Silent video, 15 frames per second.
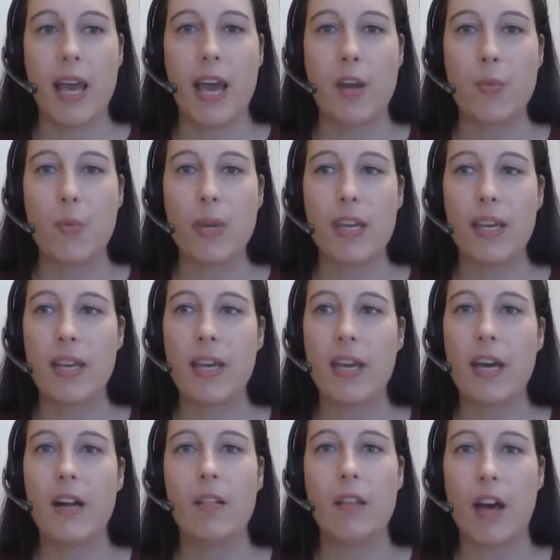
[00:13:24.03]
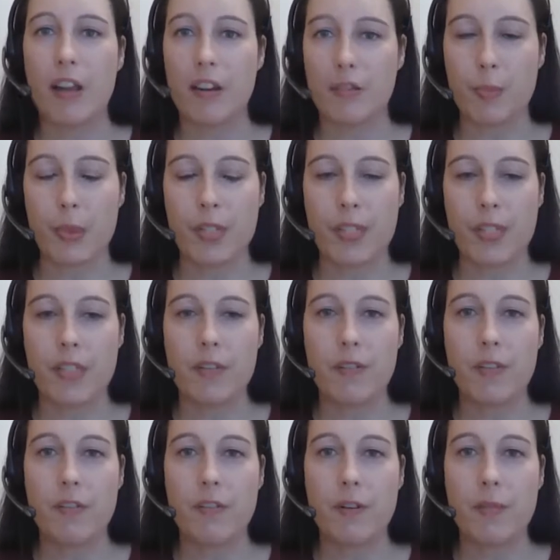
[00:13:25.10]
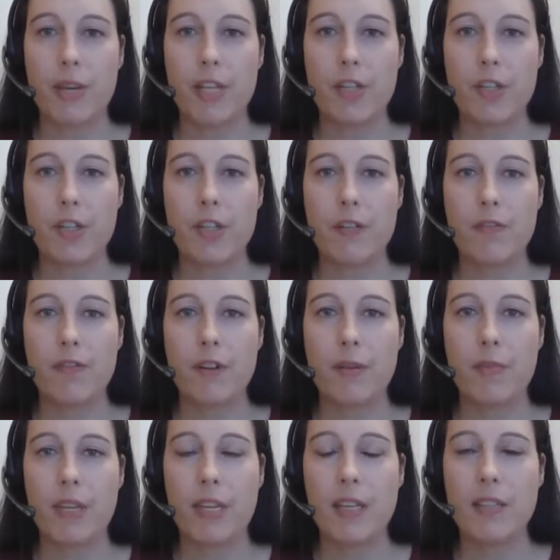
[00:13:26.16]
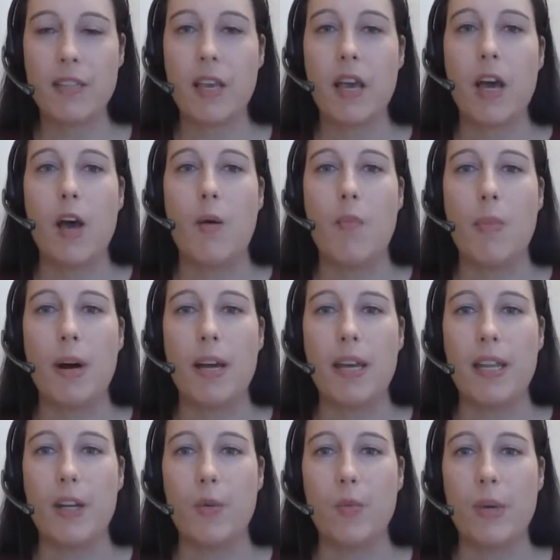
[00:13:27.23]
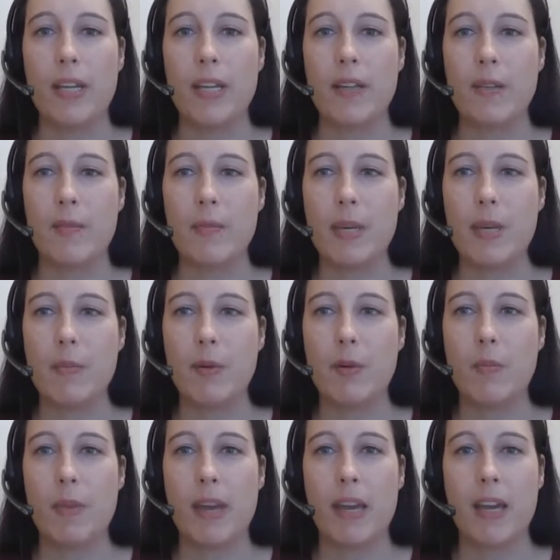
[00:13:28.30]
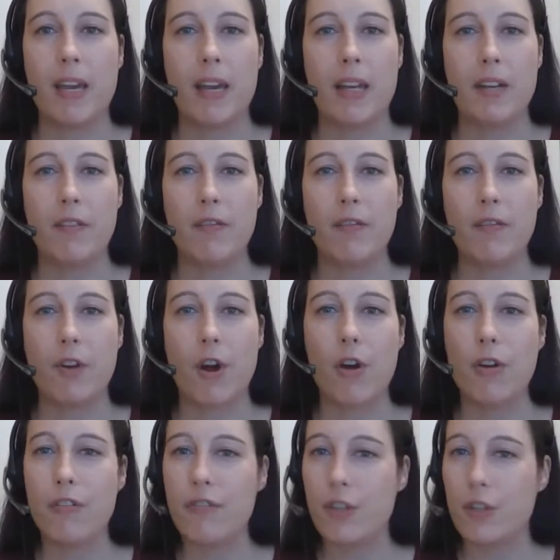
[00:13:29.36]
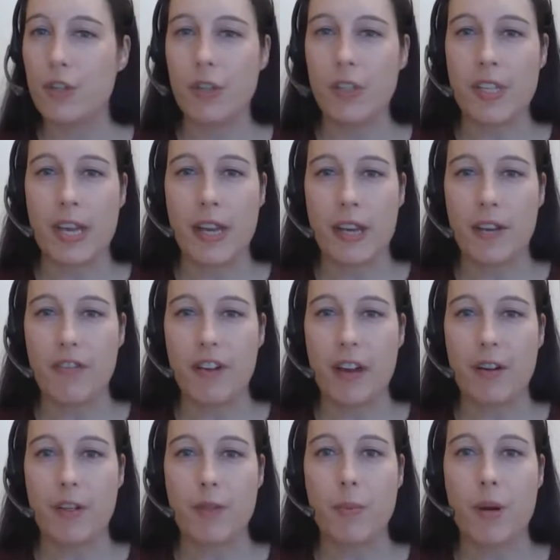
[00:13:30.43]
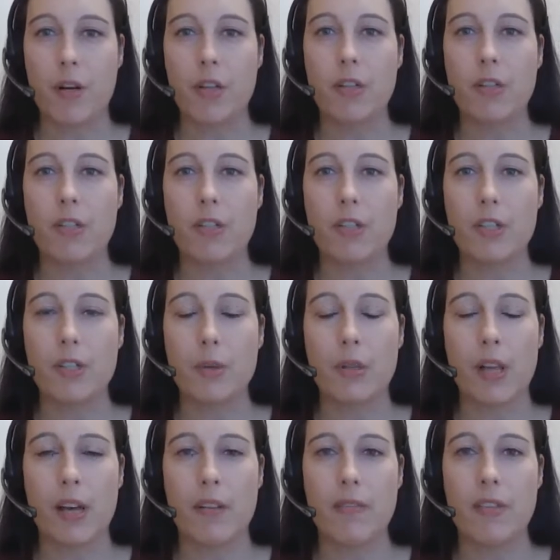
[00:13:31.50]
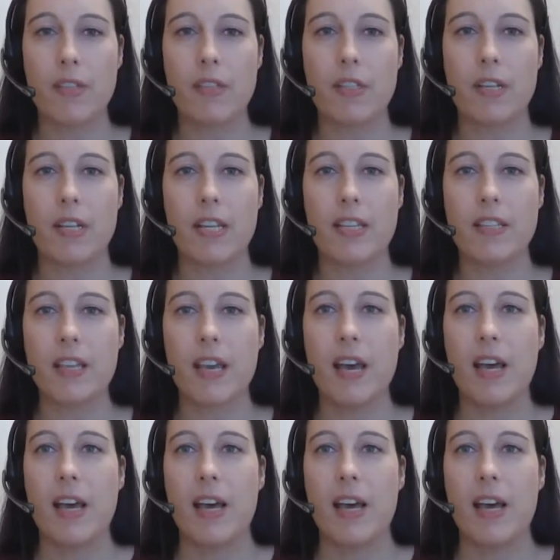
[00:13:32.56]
And we can get a lot of predictive information from these, but when people make kind of artificial dead-end virus particles to do a lot of these studies,